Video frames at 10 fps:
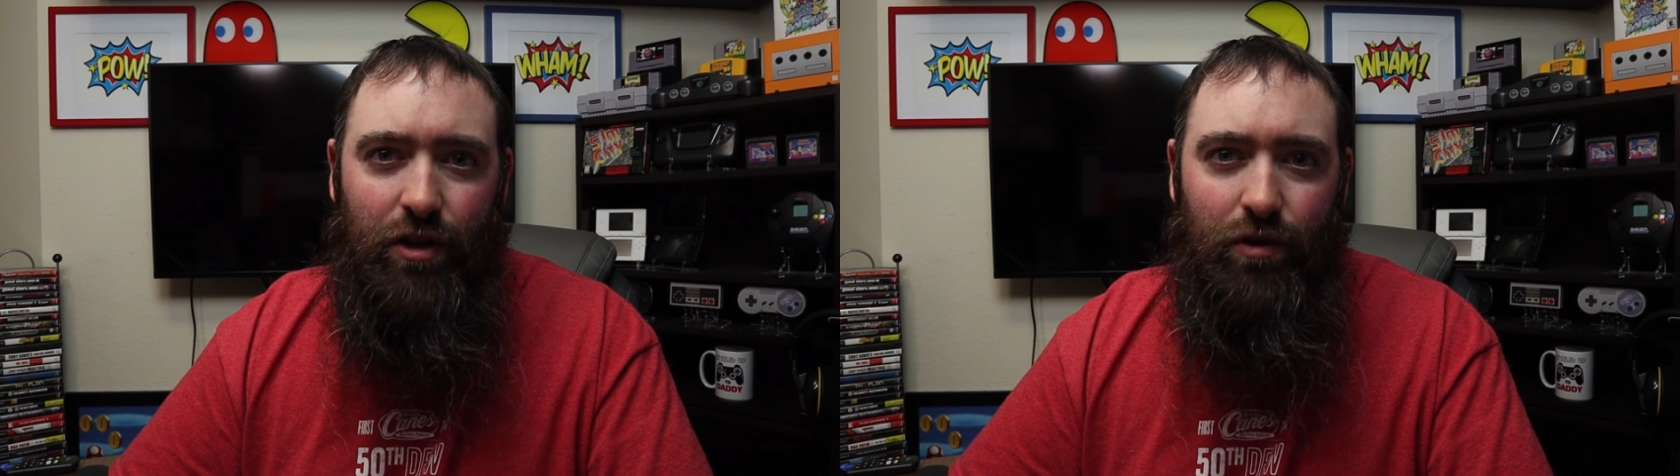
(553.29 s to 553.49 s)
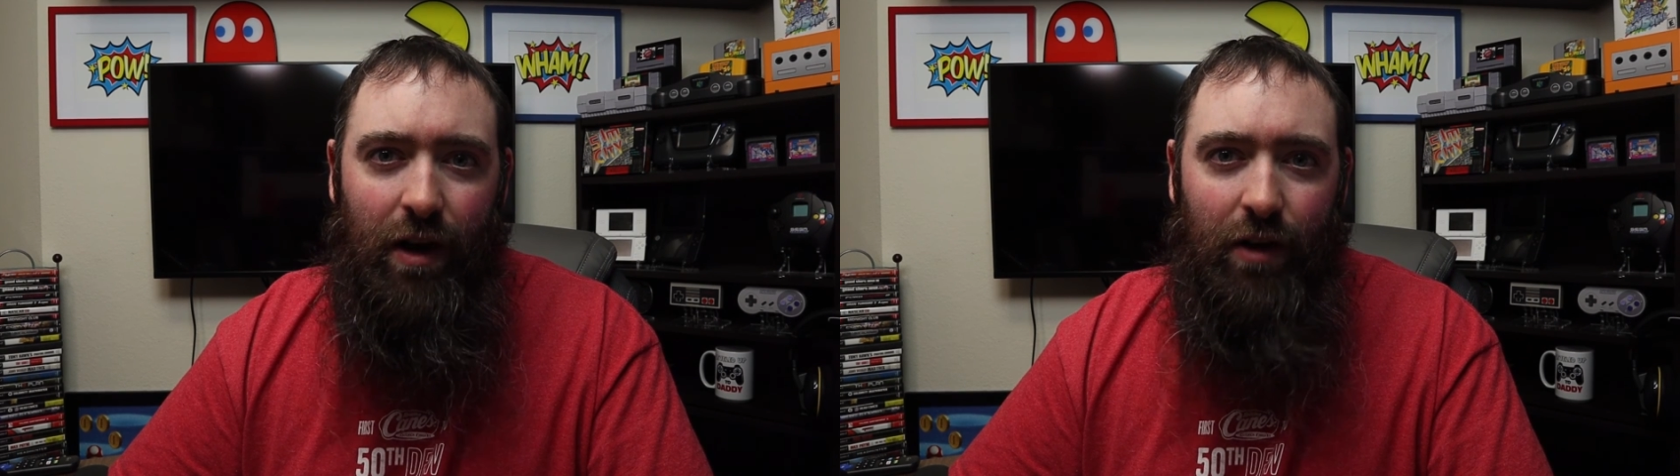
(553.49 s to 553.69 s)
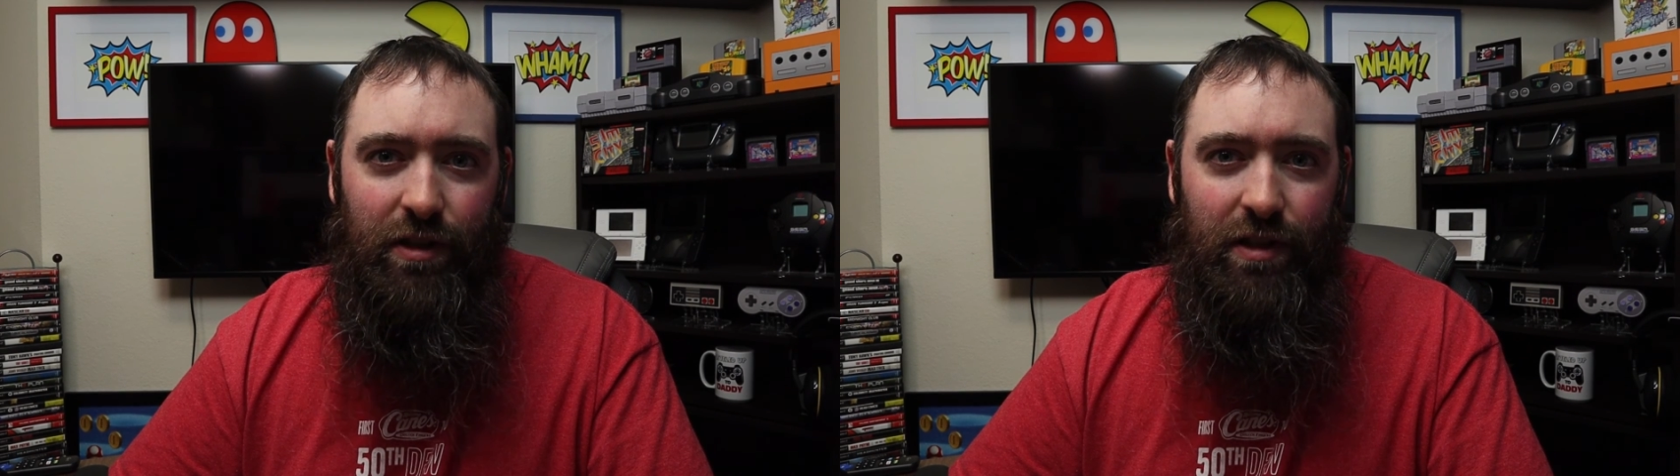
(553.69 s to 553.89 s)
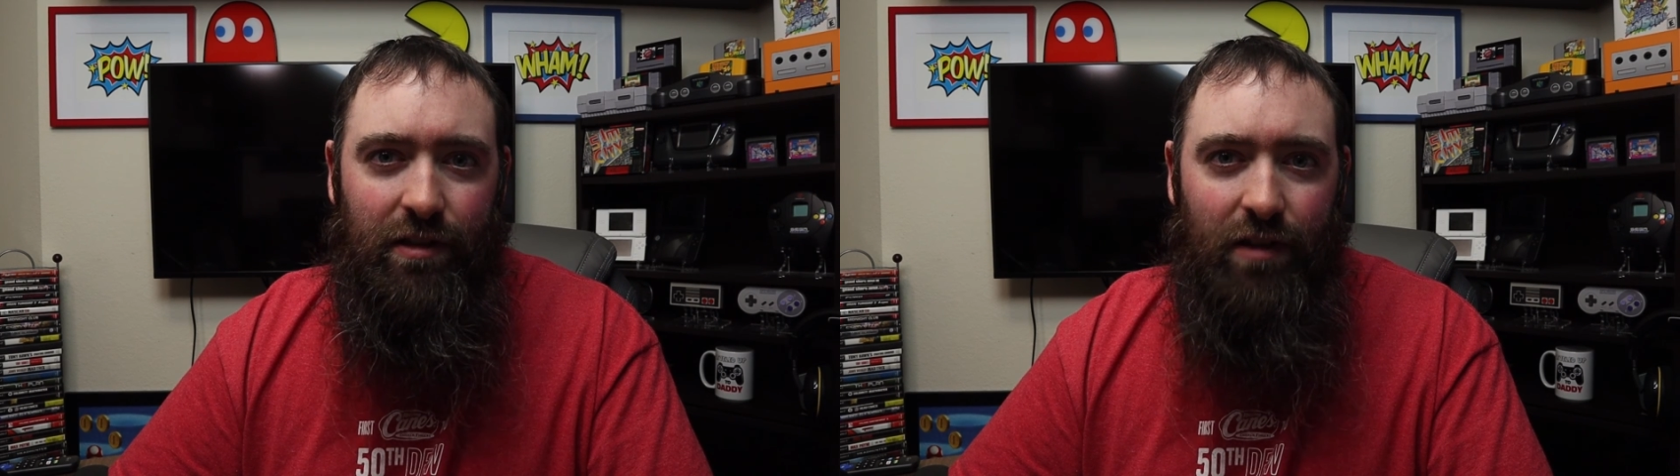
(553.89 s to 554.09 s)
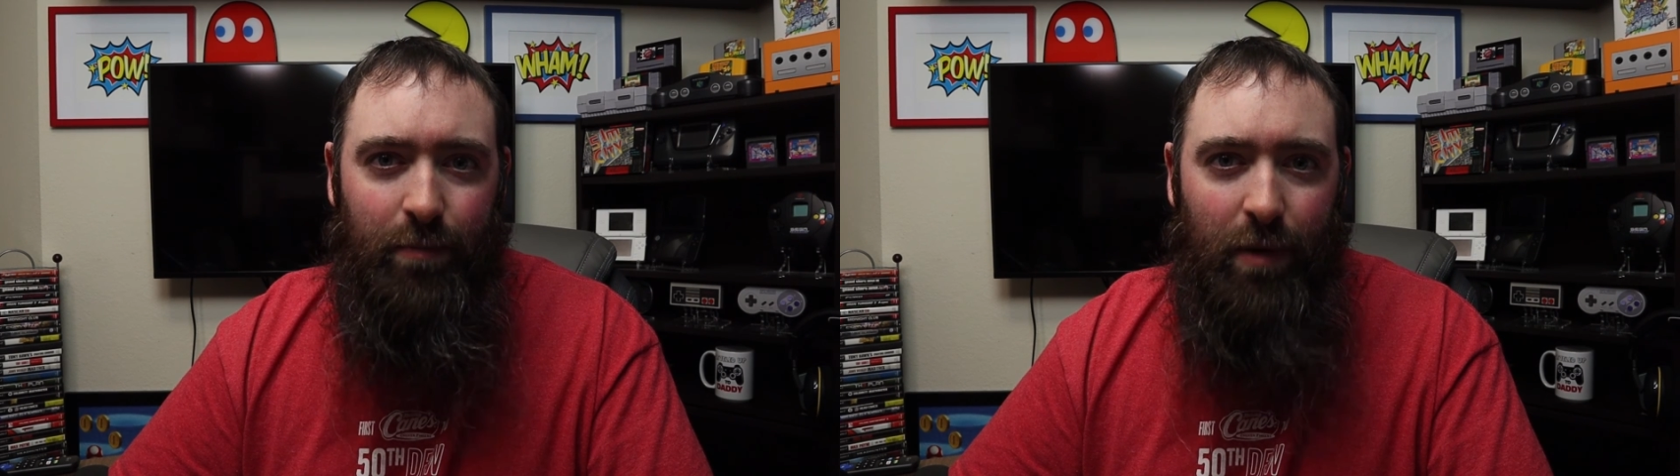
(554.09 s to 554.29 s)
trials as they
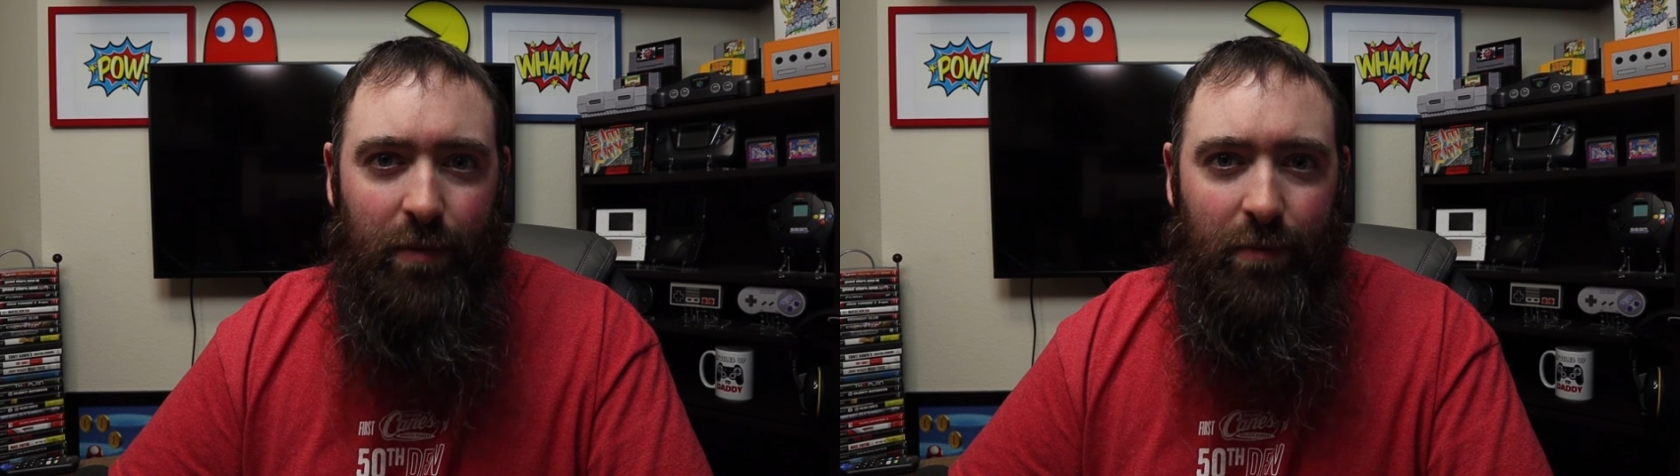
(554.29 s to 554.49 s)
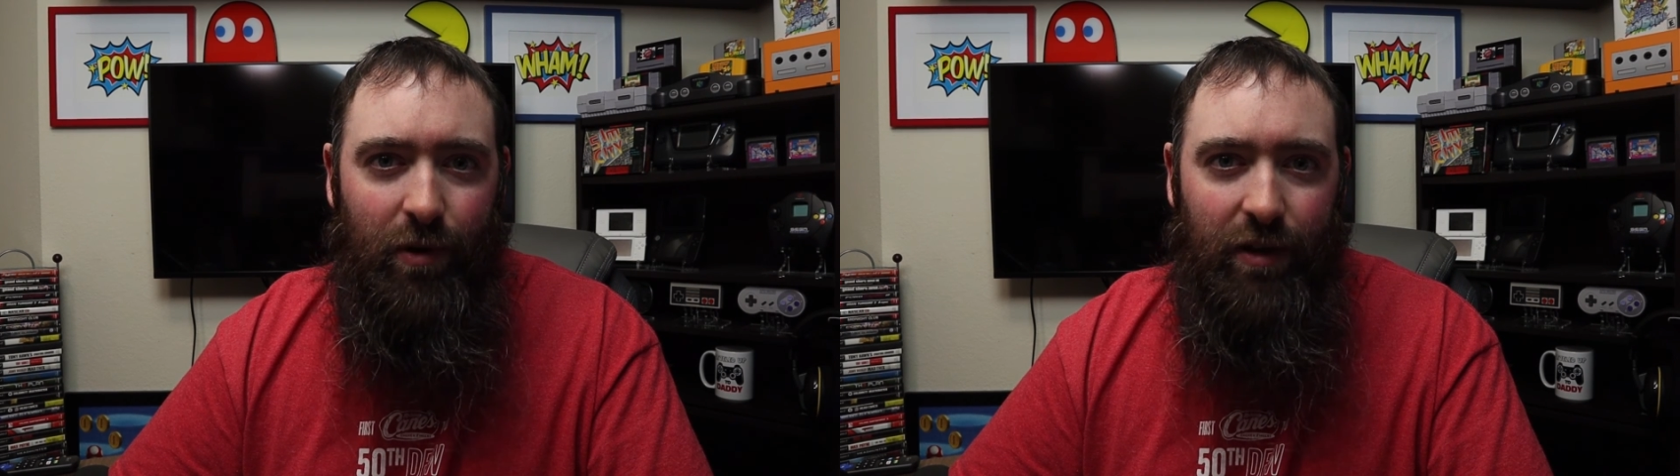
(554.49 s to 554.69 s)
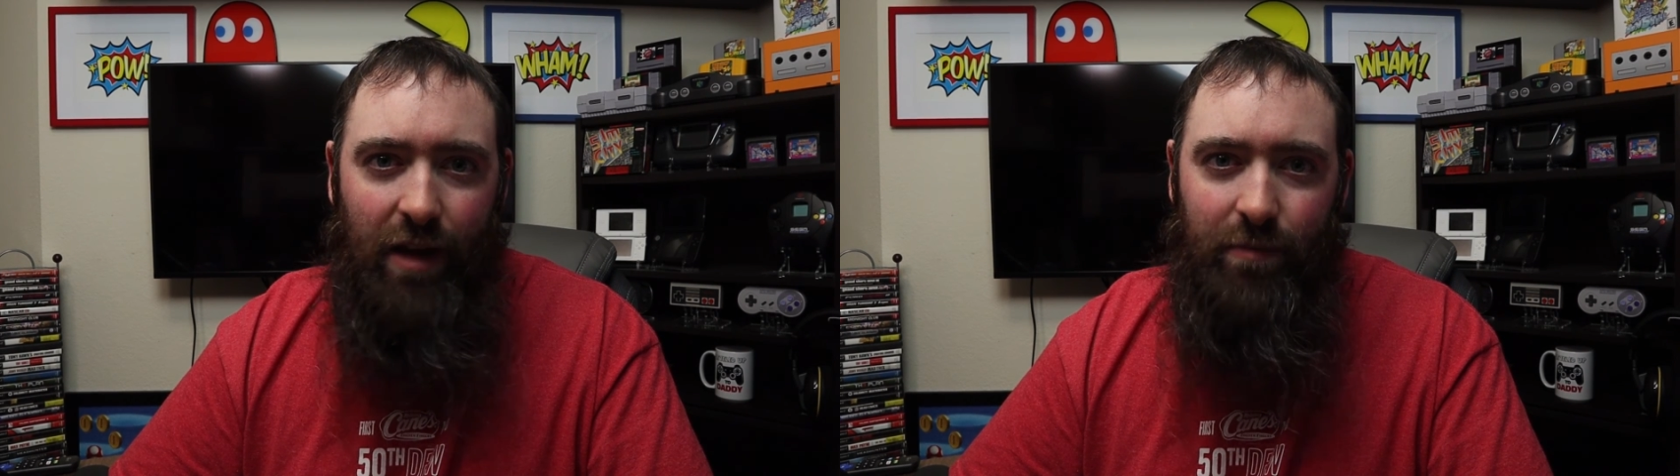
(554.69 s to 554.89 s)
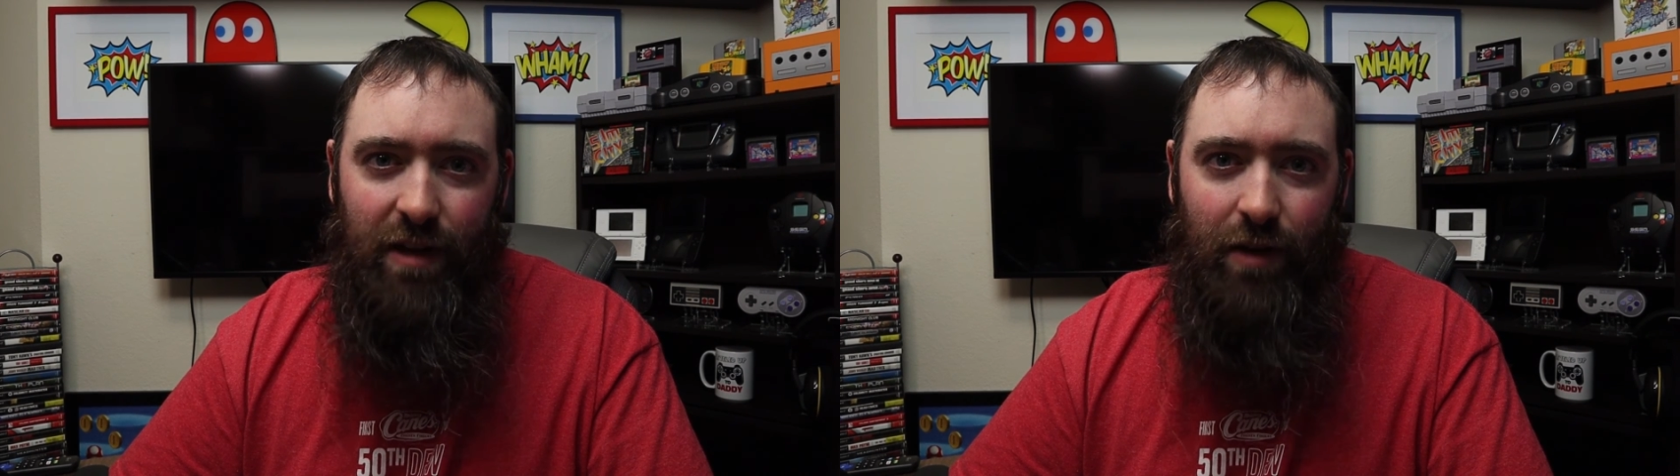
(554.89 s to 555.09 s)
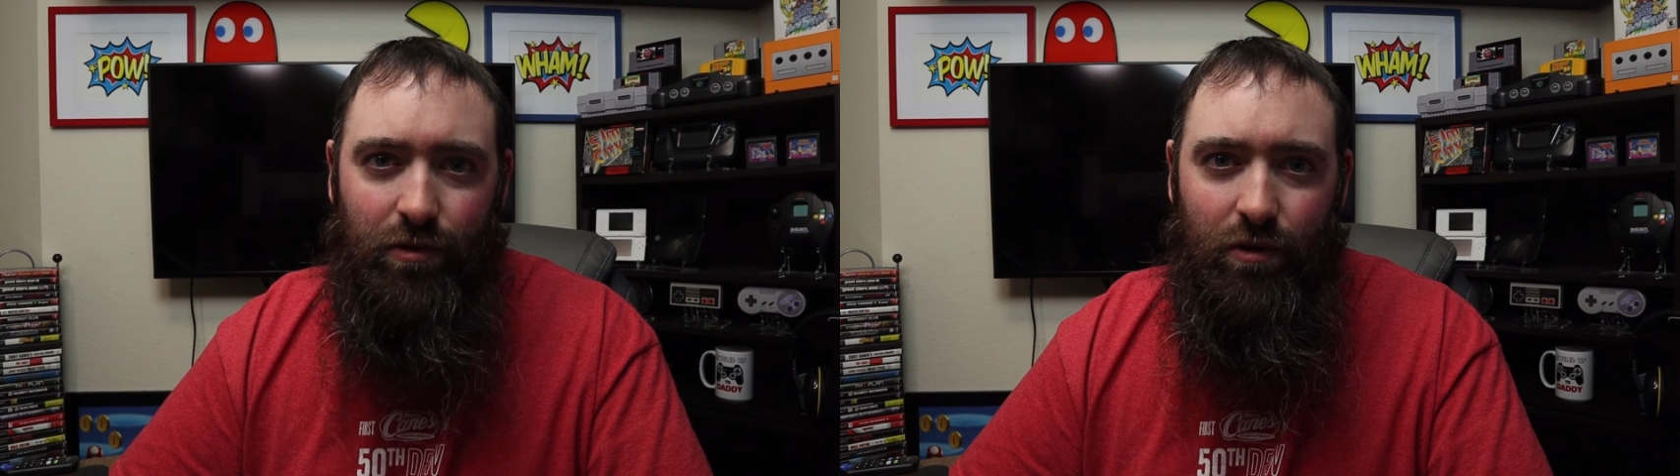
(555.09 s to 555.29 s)
start pumping more games out,